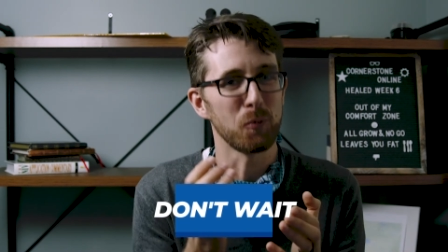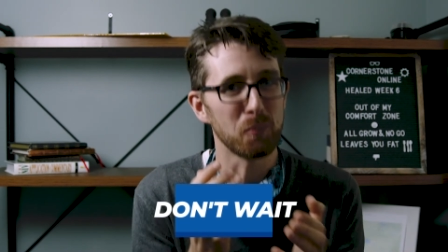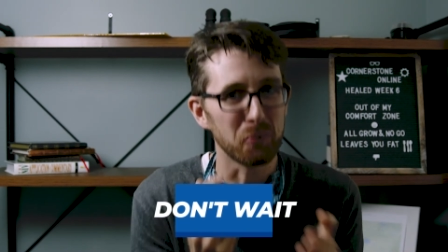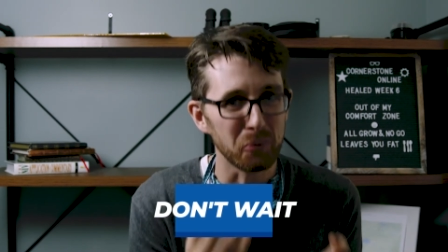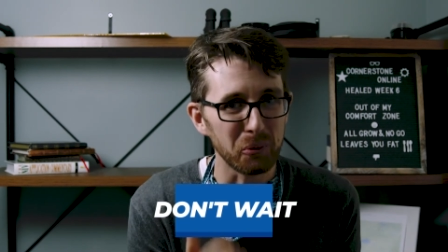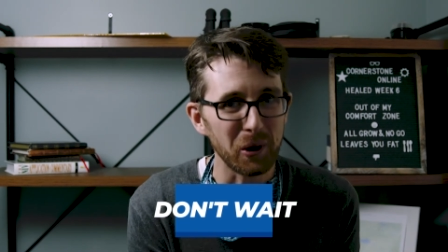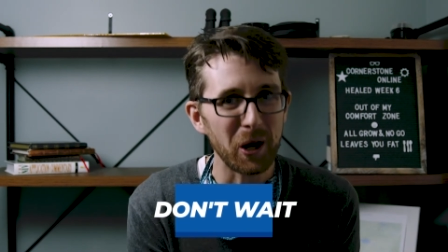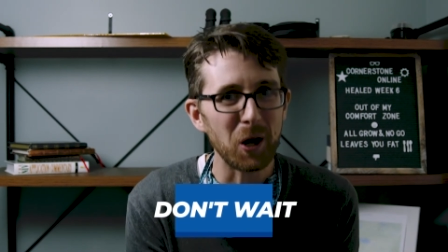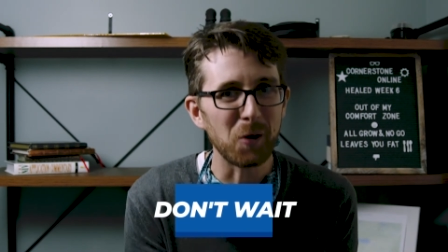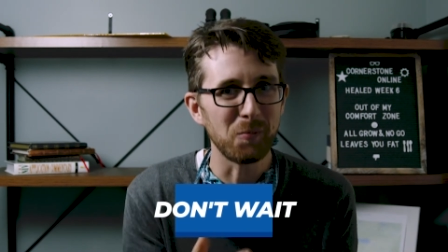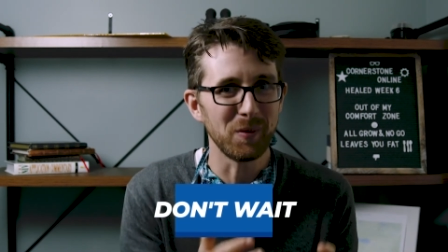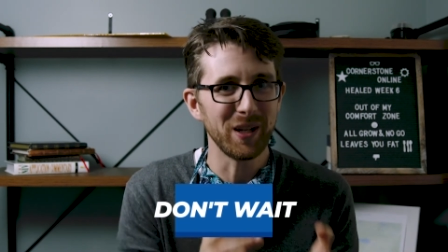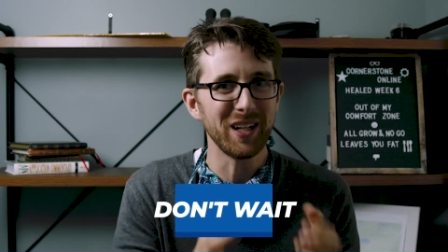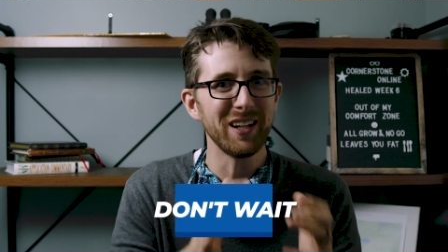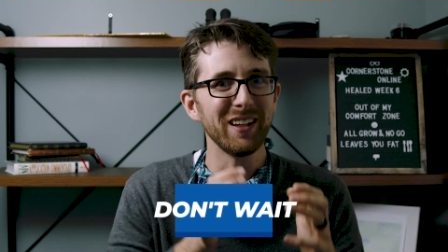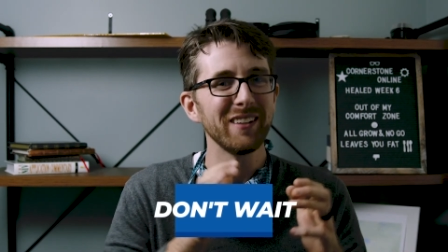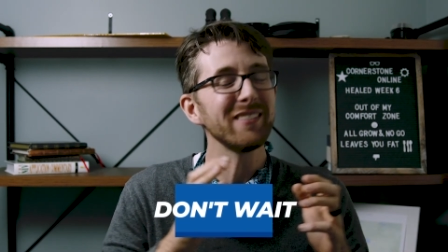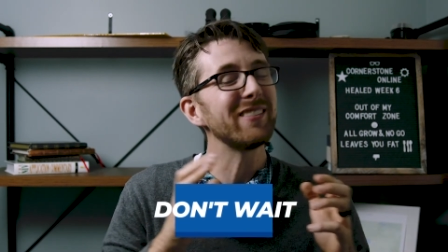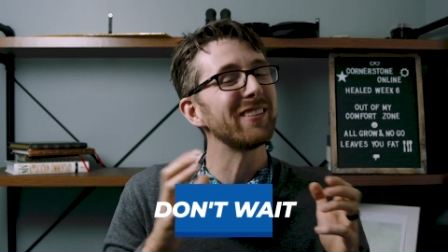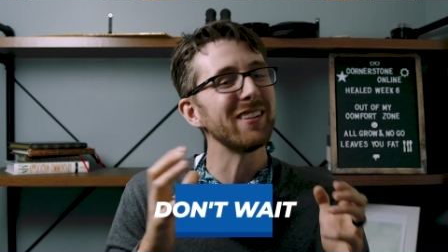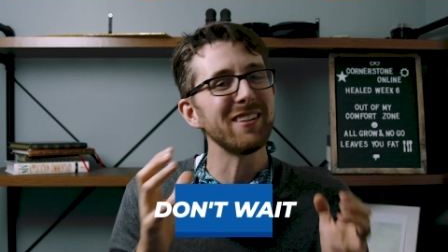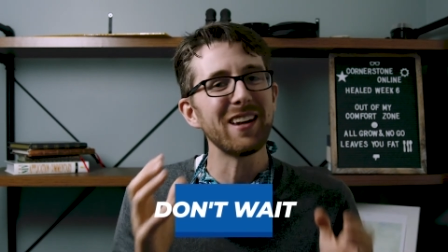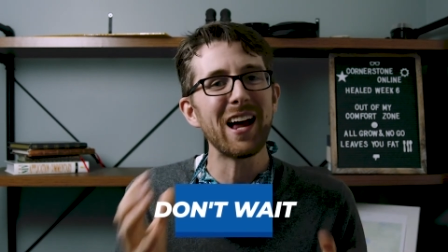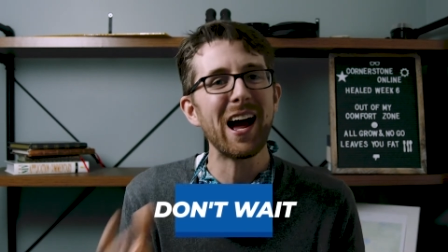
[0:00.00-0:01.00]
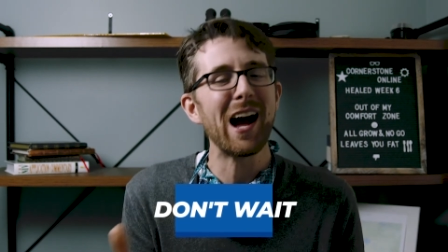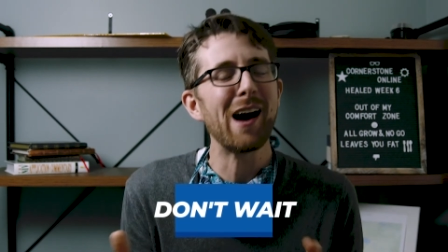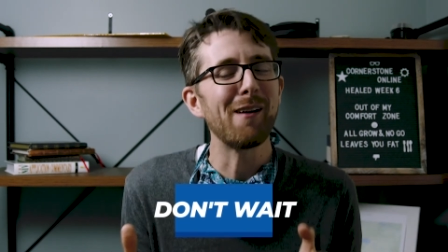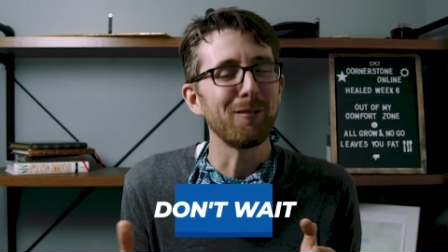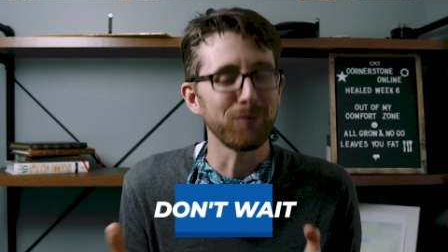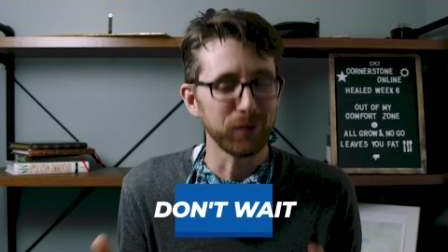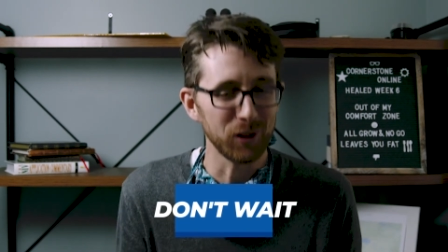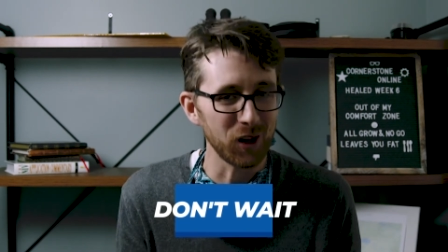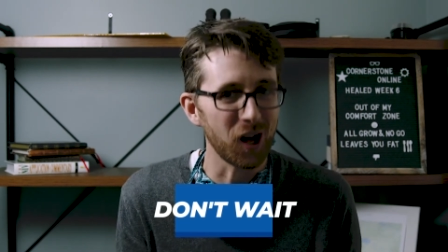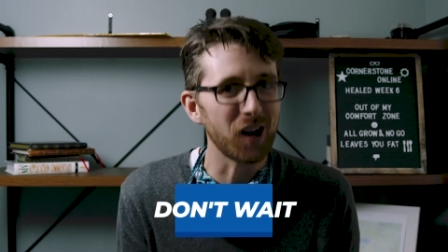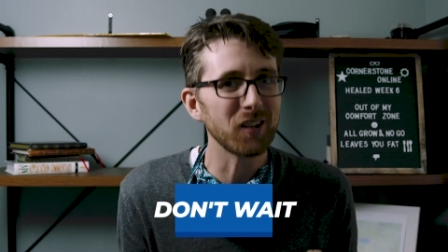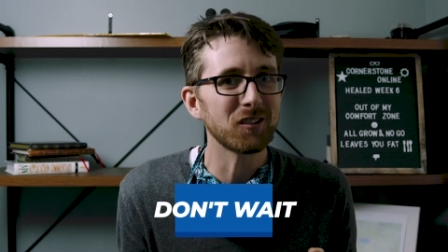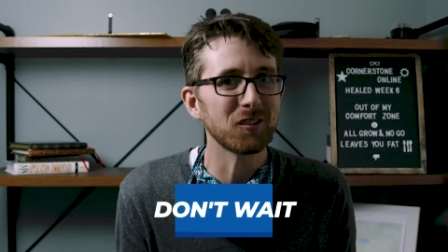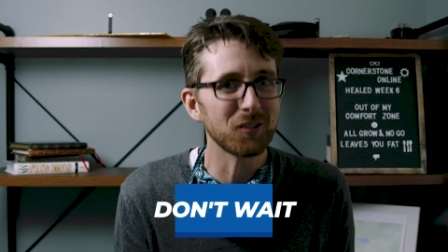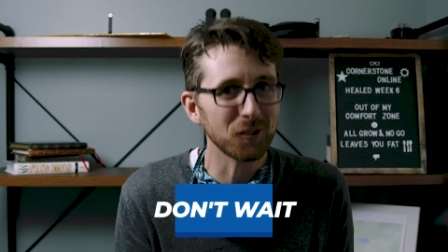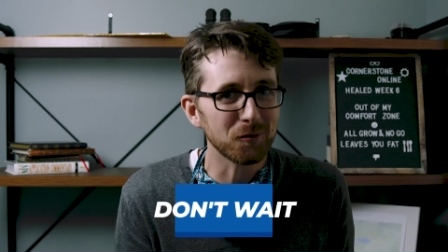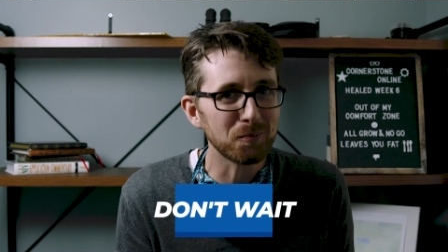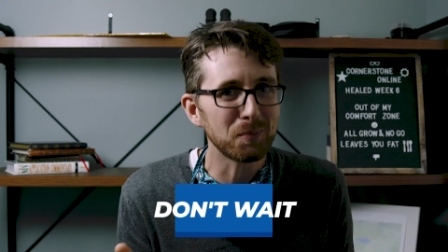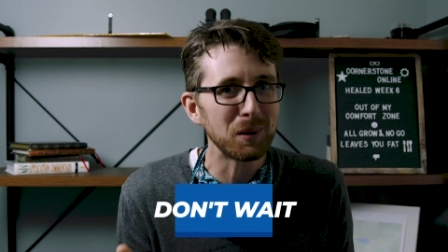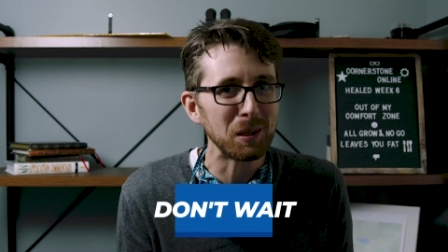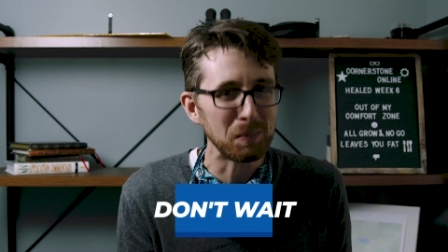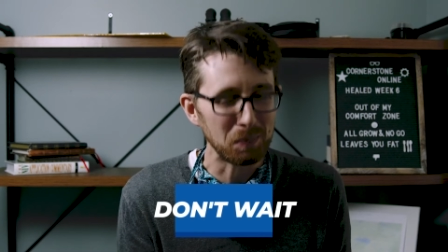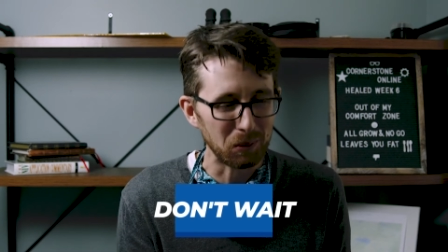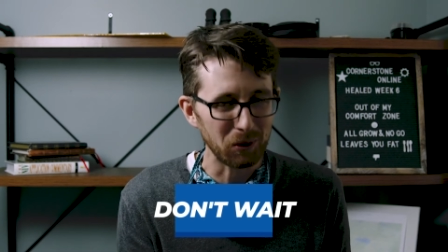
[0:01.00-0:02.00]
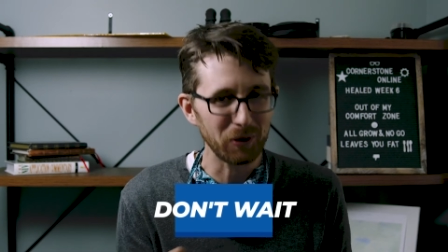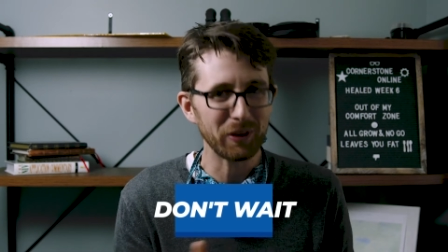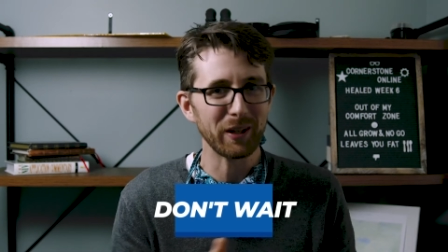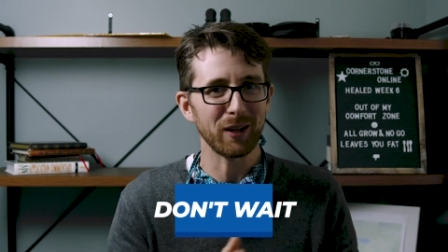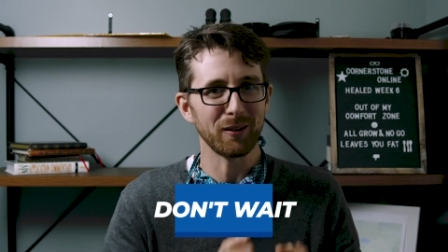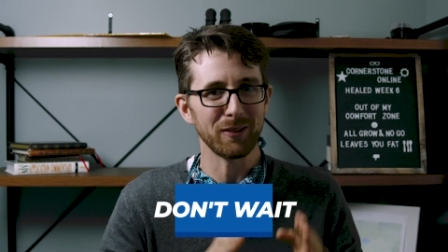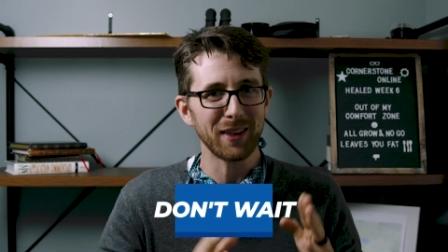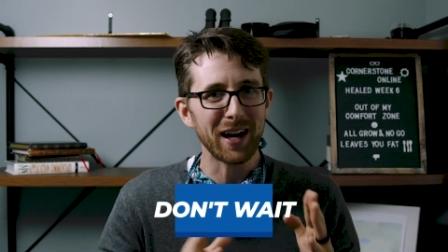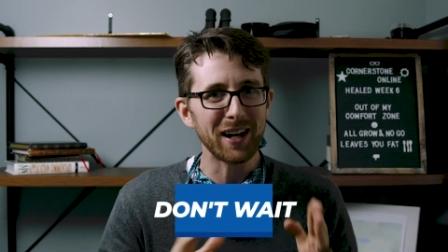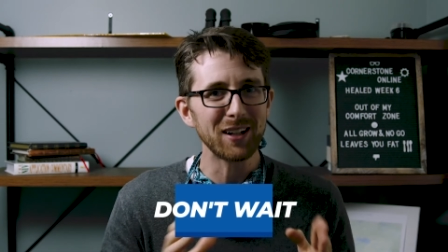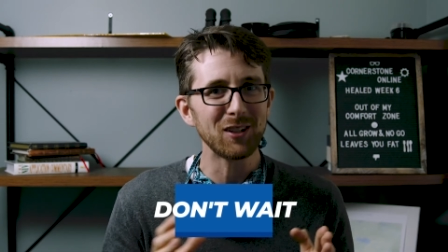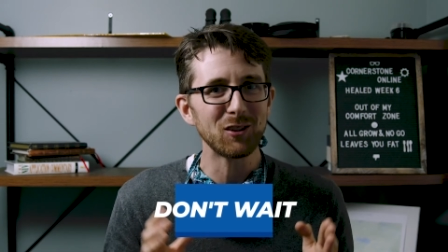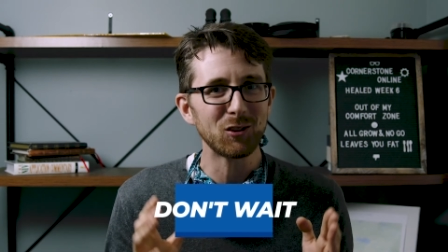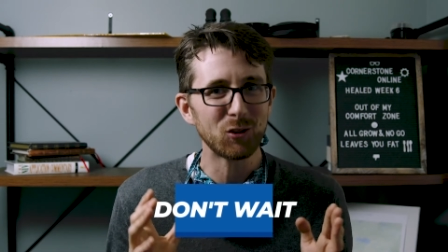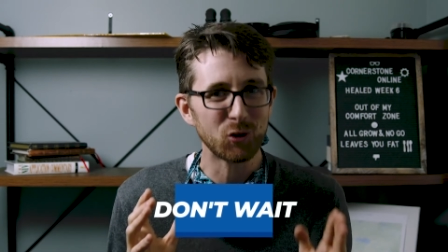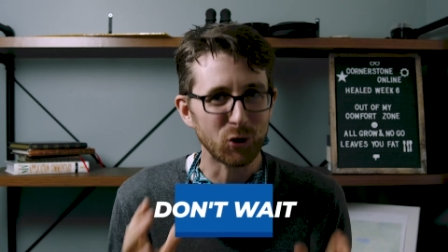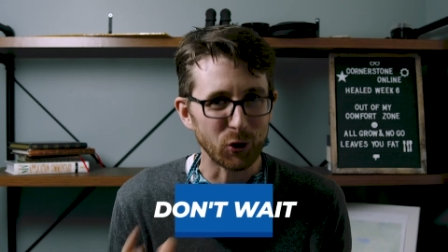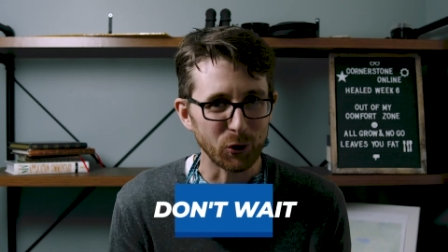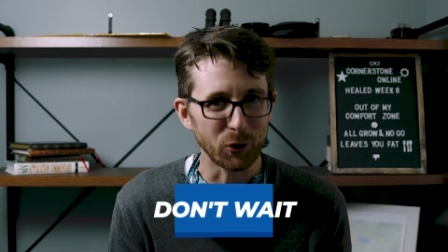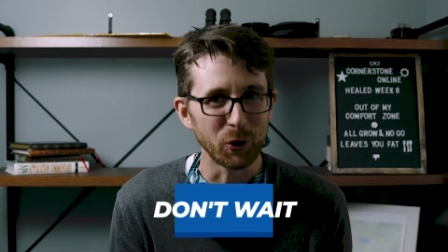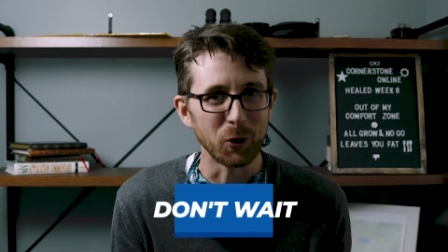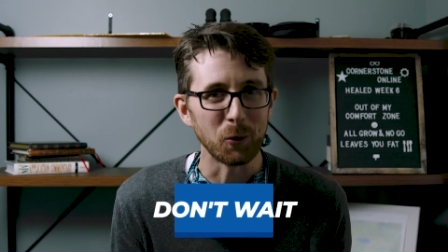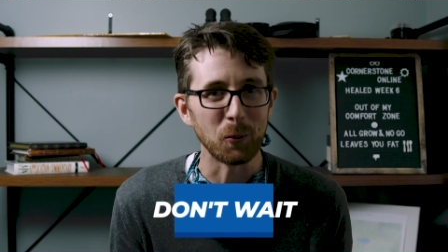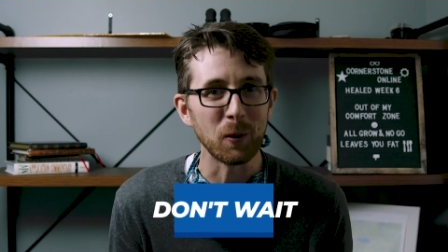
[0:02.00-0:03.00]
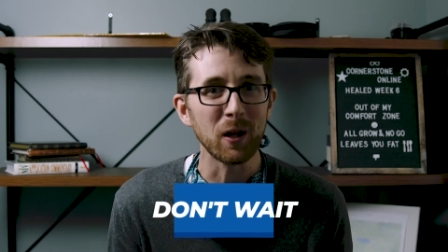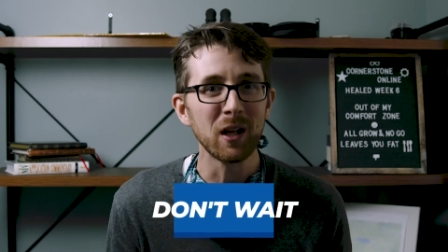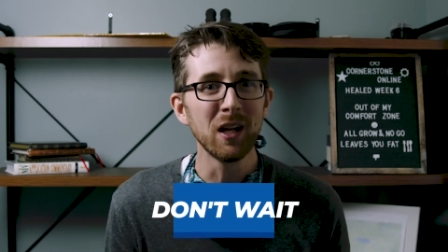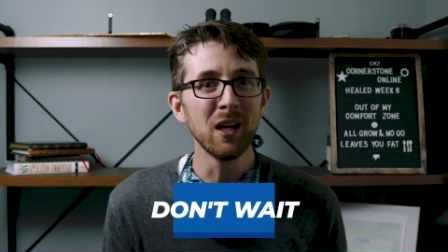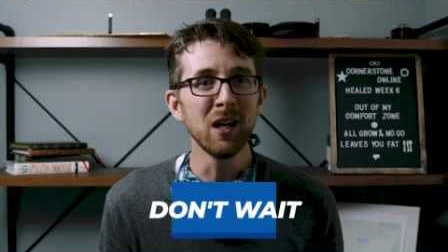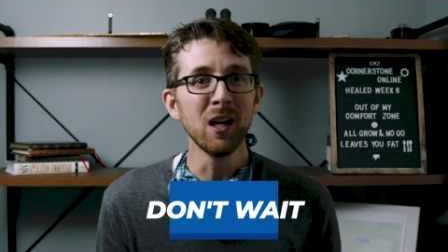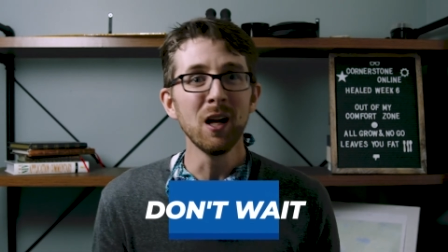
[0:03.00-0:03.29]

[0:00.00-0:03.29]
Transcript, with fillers: prayer meetings and to have lots of people there. That is true.